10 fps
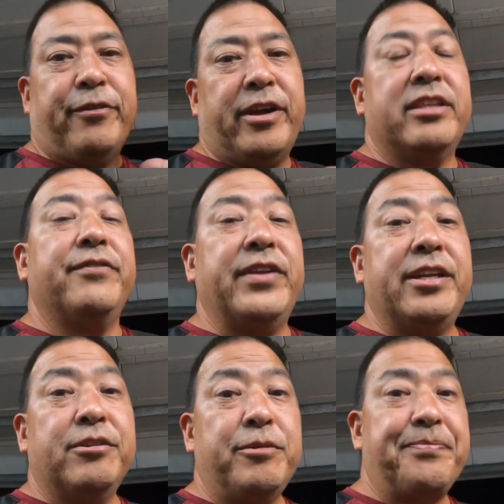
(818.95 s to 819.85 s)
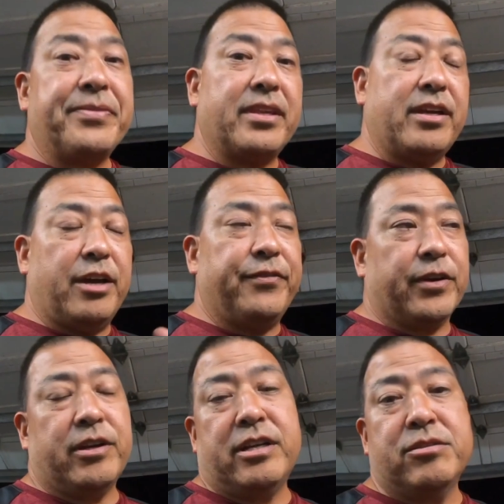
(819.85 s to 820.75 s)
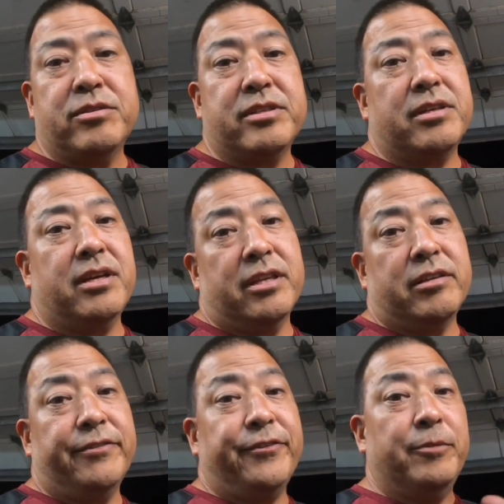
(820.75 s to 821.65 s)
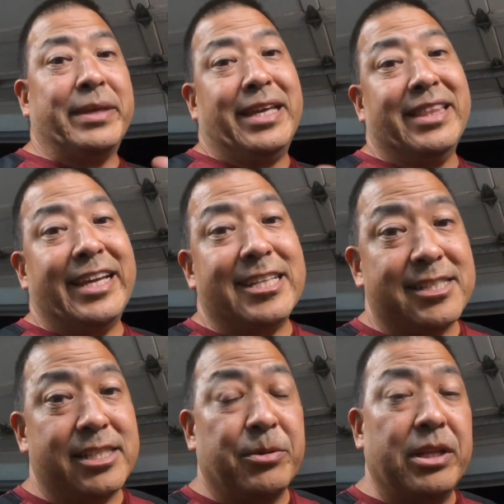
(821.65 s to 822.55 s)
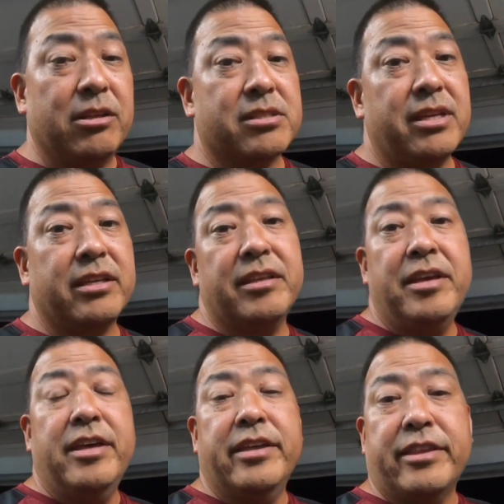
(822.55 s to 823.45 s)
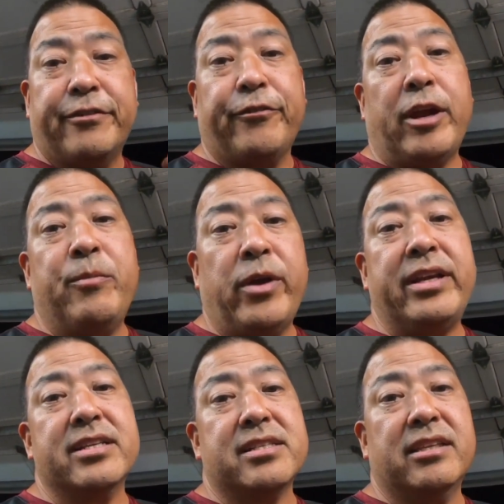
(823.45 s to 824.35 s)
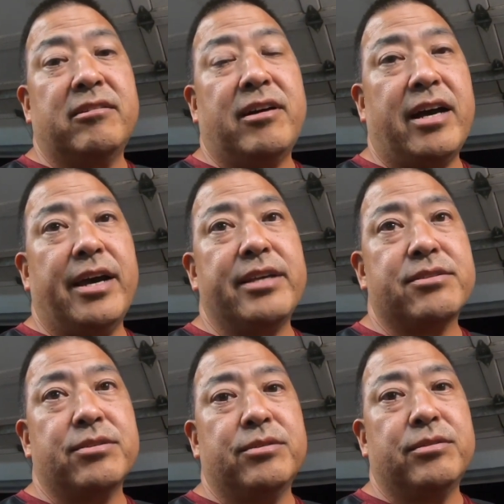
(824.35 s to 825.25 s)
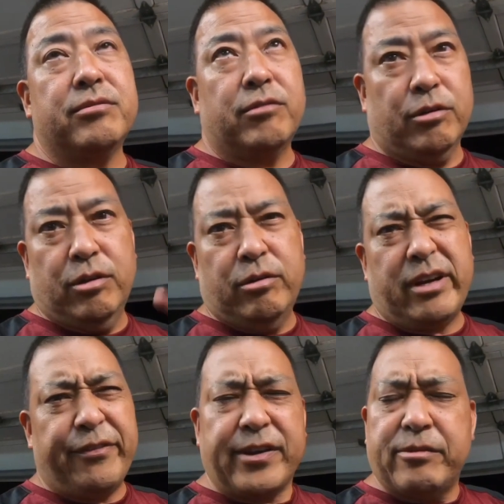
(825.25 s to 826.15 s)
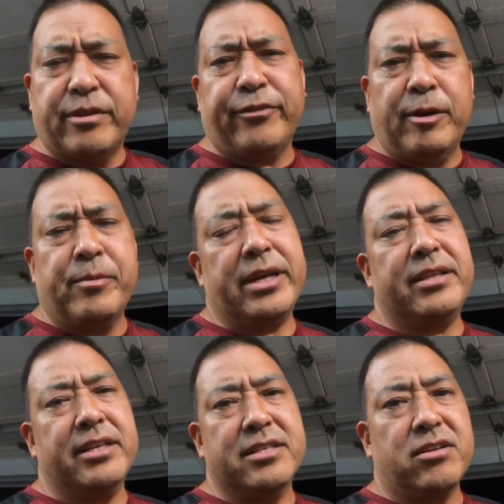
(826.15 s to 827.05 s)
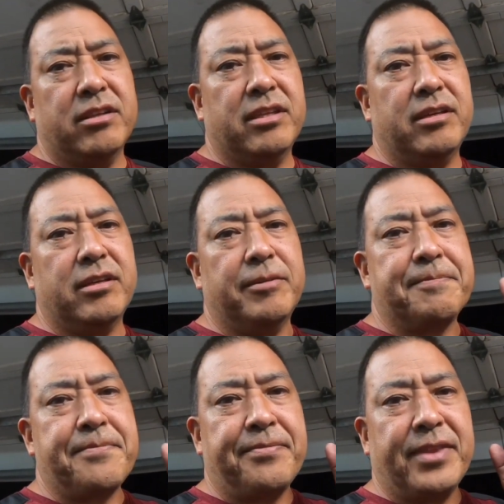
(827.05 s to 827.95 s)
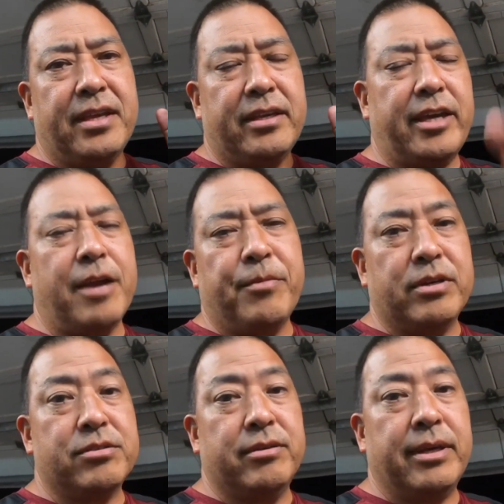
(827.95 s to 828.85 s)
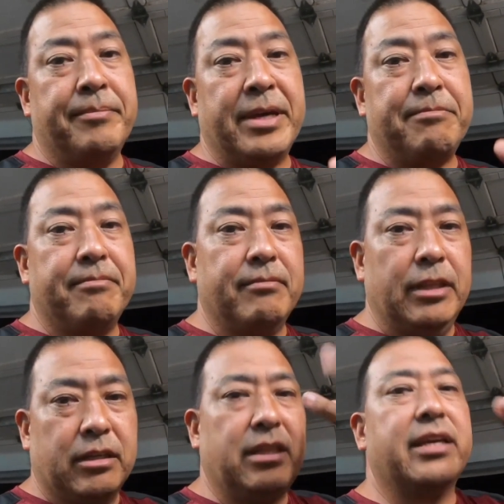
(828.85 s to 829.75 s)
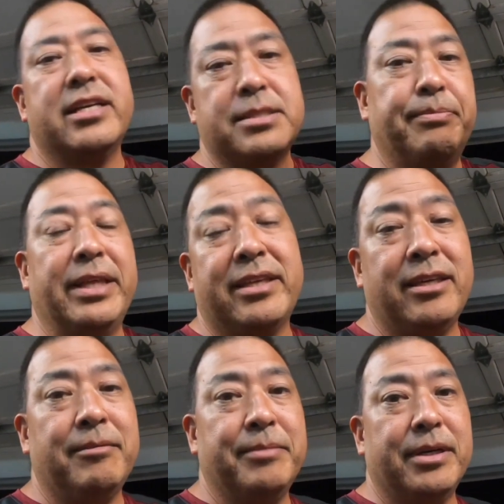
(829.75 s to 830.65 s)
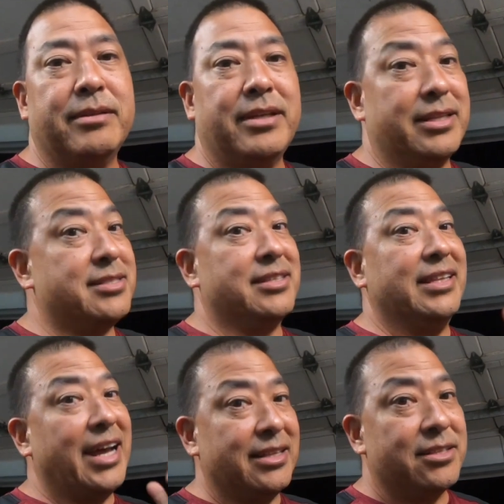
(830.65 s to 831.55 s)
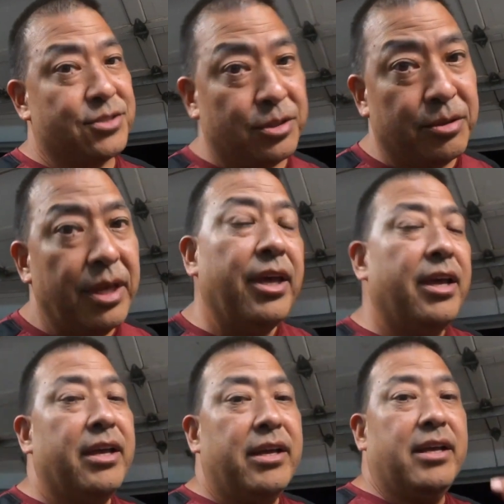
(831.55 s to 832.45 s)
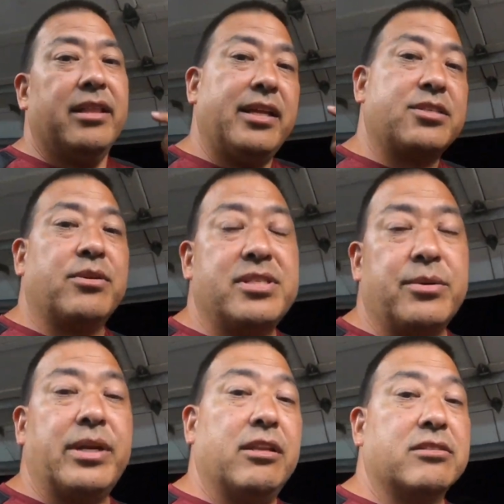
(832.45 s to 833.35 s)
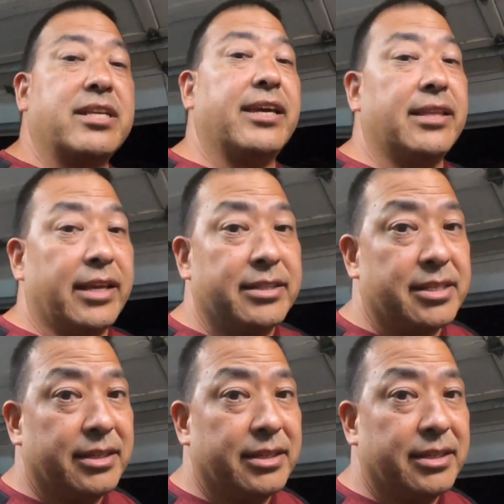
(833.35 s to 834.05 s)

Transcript: I end the video, I figured I'll do a little filming at night to see what it looks like. The frame rate is a little high, or low. I forget what the frame rate is on the camera, so it might look like it's blinking, but it's not. So let's go and see what it looks like at night.